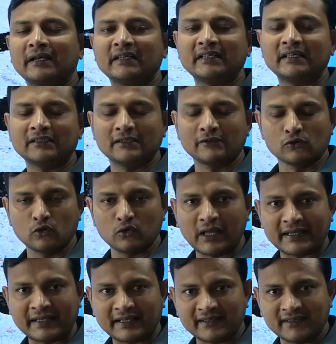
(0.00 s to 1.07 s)
mainly in the
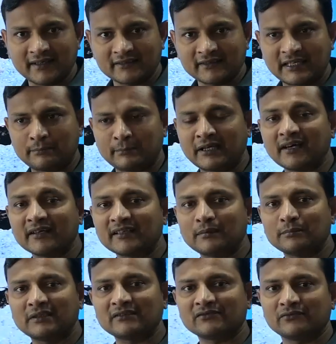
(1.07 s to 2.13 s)
low-lying areas. And because
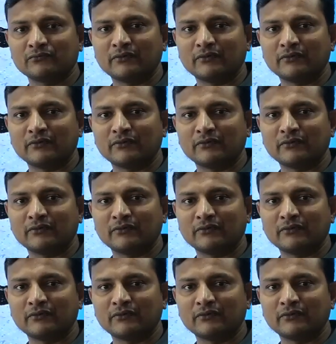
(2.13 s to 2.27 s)
of this